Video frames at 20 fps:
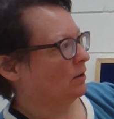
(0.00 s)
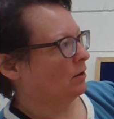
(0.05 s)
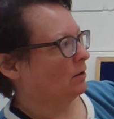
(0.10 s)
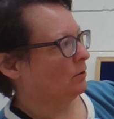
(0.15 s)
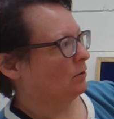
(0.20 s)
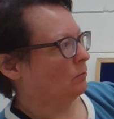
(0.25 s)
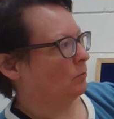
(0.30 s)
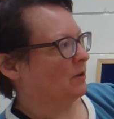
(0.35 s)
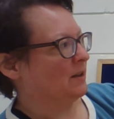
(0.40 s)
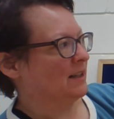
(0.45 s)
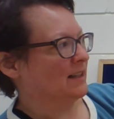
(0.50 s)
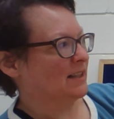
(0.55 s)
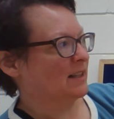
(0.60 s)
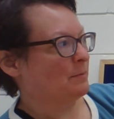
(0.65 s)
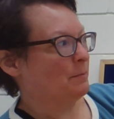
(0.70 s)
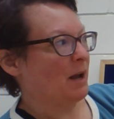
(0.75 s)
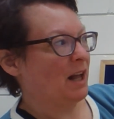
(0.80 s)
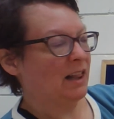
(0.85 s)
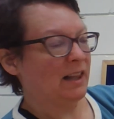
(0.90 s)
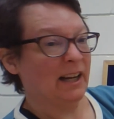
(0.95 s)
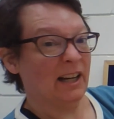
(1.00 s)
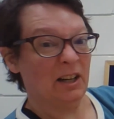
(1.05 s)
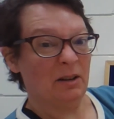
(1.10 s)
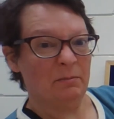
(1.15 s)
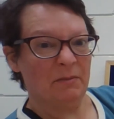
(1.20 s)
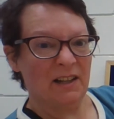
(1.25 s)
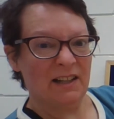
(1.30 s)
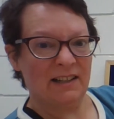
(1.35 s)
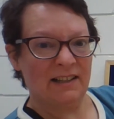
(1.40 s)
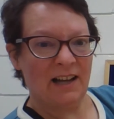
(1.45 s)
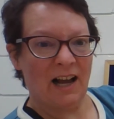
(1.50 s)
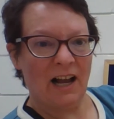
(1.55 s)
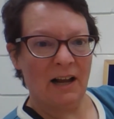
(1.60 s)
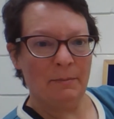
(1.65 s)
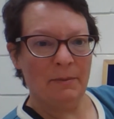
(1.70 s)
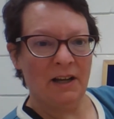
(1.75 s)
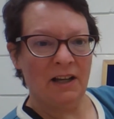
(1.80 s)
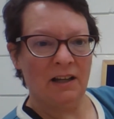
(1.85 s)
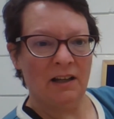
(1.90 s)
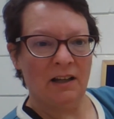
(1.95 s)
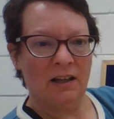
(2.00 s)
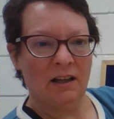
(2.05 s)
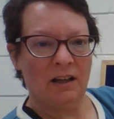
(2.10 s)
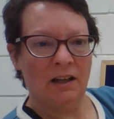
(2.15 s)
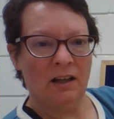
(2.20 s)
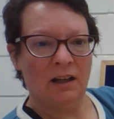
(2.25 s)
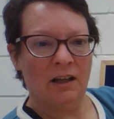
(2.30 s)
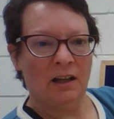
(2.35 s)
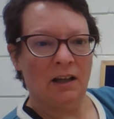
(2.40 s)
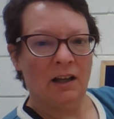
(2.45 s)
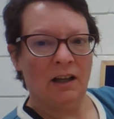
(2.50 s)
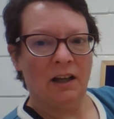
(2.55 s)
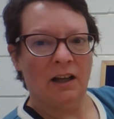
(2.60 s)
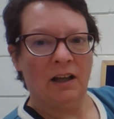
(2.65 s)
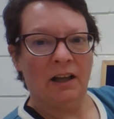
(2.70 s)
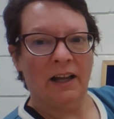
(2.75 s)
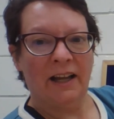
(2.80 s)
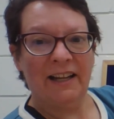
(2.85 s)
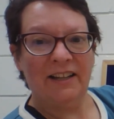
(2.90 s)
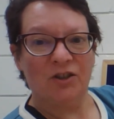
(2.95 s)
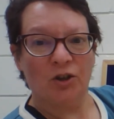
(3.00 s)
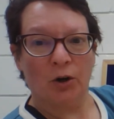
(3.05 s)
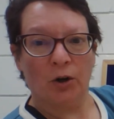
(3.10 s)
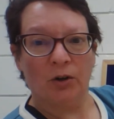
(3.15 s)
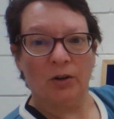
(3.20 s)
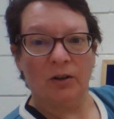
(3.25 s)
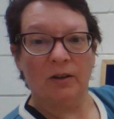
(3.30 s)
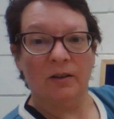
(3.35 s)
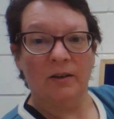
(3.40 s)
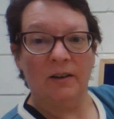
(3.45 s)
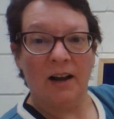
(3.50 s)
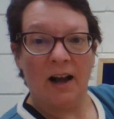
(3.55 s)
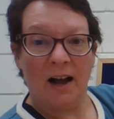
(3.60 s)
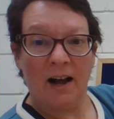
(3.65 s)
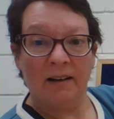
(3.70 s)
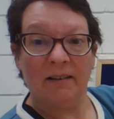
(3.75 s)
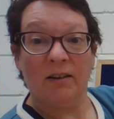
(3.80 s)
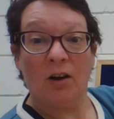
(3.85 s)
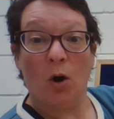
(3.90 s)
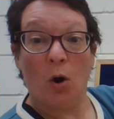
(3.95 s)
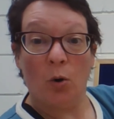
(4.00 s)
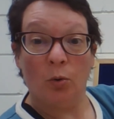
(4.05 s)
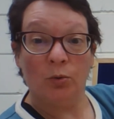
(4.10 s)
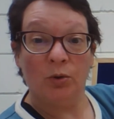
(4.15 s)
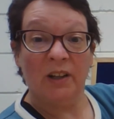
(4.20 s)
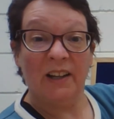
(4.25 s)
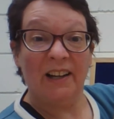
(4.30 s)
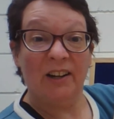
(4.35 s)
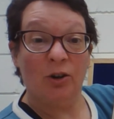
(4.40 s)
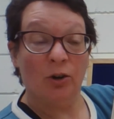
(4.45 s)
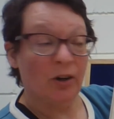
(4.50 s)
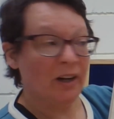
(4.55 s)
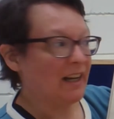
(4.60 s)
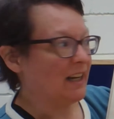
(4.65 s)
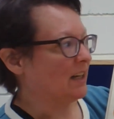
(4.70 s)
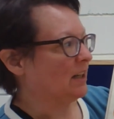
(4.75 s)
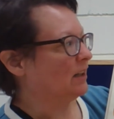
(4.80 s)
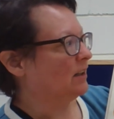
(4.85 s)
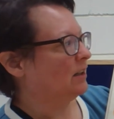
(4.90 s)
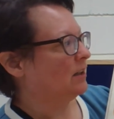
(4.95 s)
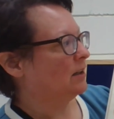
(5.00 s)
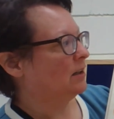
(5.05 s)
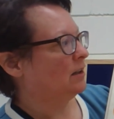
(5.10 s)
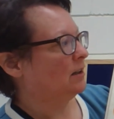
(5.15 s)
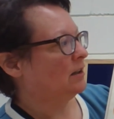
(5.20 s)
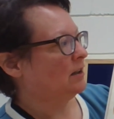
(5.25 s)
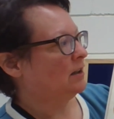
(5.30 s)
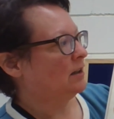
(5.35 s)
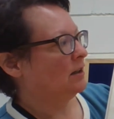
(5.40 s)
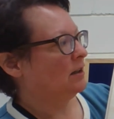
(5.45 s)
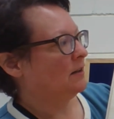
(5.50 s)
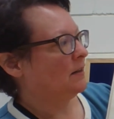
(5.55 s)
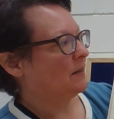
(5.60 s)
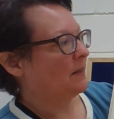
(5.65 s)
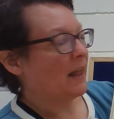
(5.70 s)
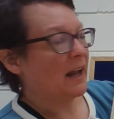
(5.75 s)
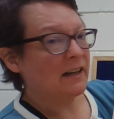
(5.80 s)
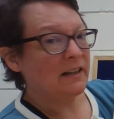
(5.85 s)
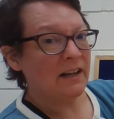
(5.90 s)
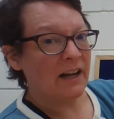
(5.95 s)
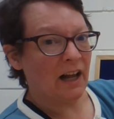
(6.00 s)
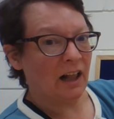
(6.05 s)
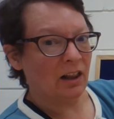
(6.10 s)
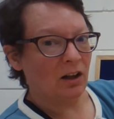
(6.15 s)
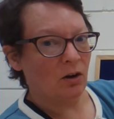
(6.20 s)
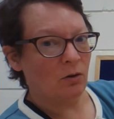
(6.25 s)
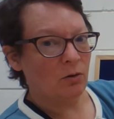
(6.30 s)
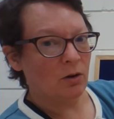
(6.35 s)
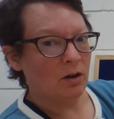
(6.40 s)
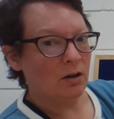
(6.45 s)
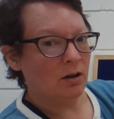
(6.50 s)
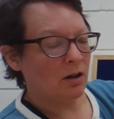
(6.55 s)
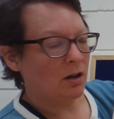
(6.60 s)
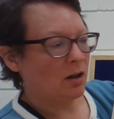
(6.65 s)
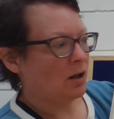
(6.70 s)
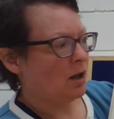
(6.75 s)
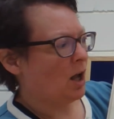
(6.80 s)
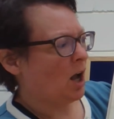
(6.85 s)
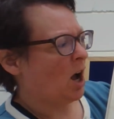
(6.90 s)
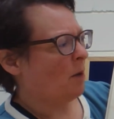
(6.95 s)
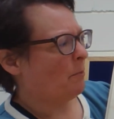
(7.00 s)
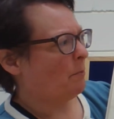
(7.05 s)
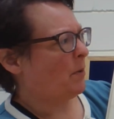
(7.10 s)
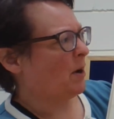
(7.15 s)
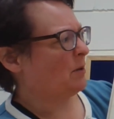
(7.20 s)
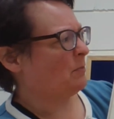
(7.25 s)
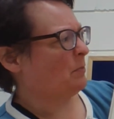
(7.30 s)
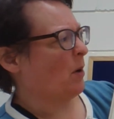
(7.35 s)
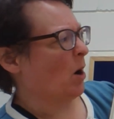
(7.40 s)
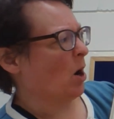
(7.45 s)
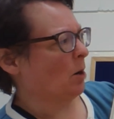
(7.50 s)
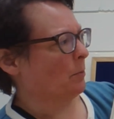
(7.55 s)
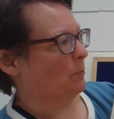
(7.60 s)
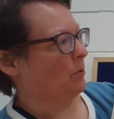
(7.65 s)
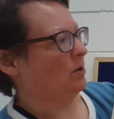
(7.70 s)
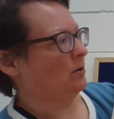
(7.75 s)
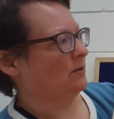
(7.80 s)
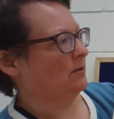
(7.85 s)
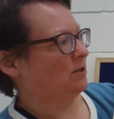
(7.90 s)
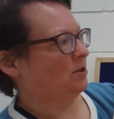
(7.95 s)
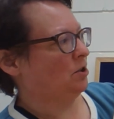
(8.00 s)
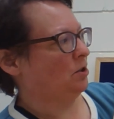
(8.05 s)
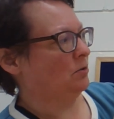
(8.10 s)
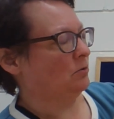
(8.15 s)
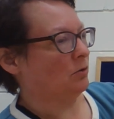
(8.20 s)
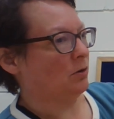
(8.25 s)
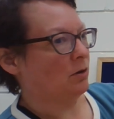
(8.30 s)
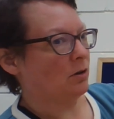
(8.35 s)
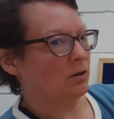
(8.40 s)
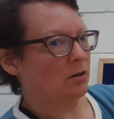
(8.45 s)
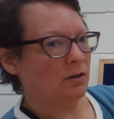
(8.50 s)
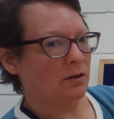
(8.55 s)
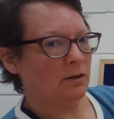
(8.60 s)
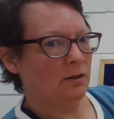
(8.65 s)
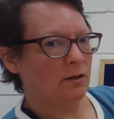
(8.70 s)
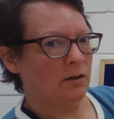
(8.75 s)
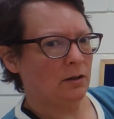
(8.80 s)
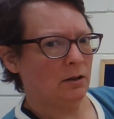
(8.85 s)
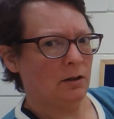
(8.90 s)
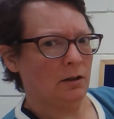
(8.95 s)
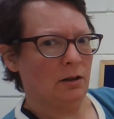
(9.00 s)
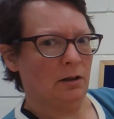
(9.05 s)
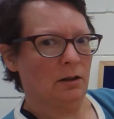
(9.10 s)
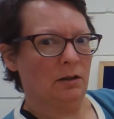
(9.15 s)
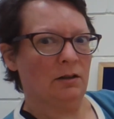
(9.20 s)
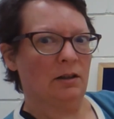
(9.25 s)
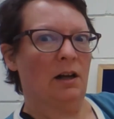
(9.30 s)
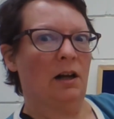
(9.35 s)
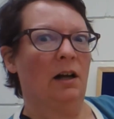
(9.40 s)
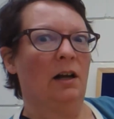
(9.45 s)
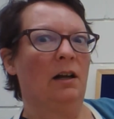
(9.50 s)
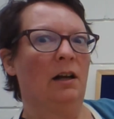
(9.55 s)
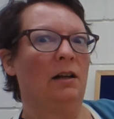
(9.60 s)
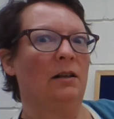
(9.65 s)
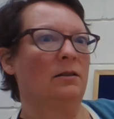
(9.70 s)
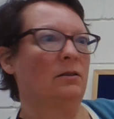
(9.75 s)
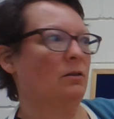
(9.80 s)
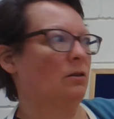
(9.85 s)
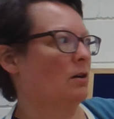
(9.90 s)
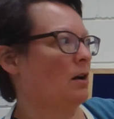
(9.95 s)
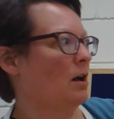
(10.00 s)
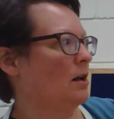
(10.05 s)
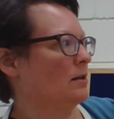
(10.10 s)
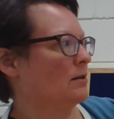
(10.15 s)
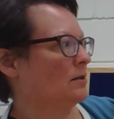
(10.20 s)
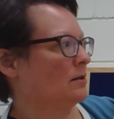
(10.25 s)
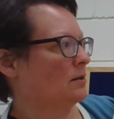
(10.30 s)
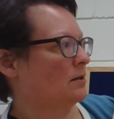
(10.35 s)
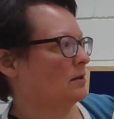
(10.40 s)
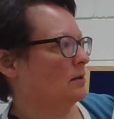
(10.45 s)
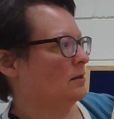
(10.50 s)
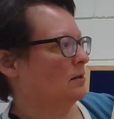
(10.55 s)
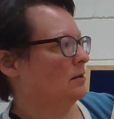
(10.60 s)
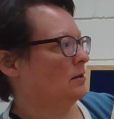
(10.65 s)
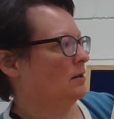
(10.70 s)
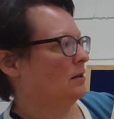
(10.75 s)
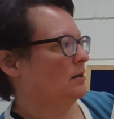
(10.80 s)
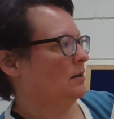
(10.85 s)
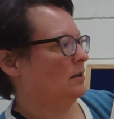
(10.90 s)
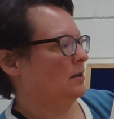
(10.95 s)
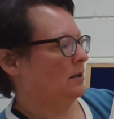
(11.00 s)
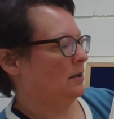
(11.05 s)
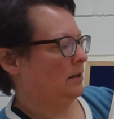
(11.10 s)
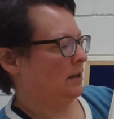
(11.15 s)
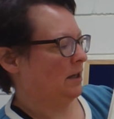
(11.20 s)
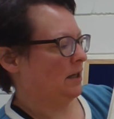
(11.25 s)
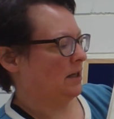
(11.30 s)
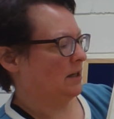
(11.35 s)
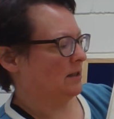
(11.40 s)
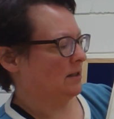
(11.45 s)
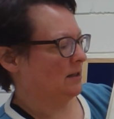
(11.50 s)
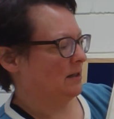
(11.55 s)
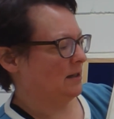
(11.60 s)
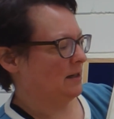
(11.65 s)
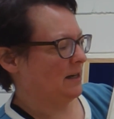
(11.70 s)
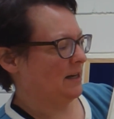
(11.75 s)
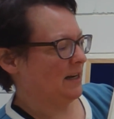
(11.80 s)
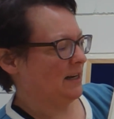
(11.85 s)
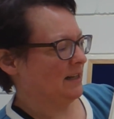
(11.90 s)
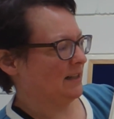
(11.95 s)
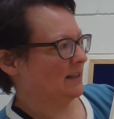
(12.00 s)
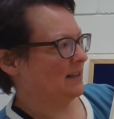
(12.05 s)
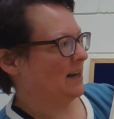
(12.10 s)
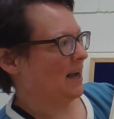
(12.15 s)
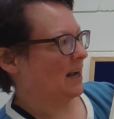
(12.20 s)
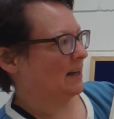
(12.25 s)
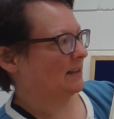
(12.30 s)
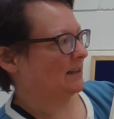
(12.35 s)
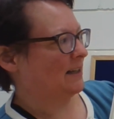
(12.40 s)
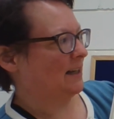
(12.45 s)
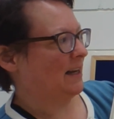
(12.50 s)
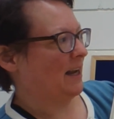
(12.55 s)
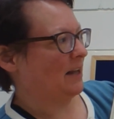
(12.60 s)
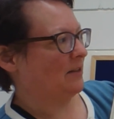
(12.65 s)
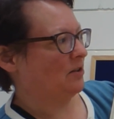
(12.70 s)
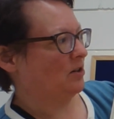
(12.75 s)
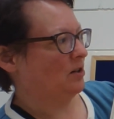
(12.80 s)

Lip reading: When the smell hit him this time, he turned not only green, then yellow, but purple too. His eyes crossed, his knees knocked together,